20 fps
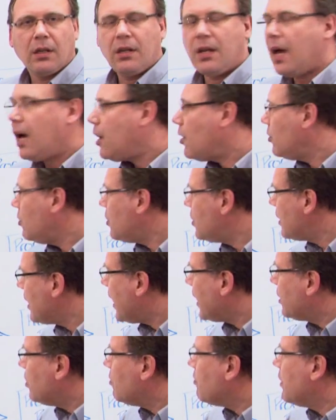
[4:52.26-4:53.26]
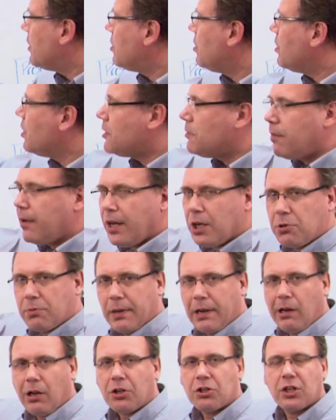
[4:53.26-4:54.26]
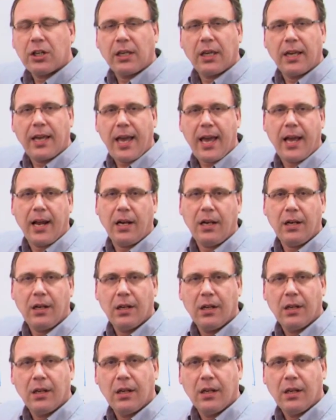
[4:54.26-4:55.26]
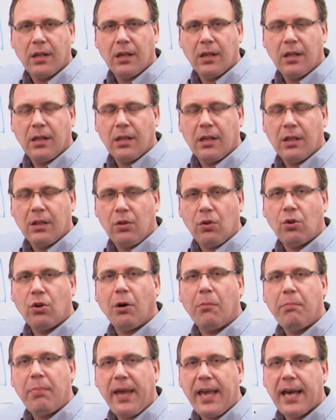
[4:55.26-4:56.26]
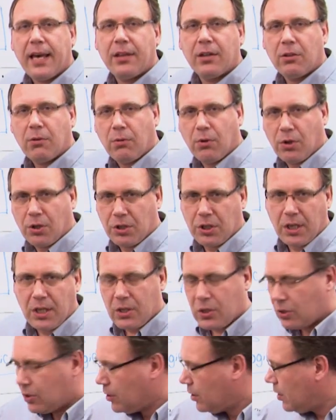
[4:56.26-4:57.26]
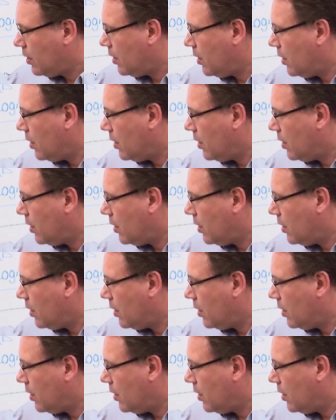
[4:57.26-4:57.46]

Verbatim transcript: Now you start your materials management logic again. You compare the quantities.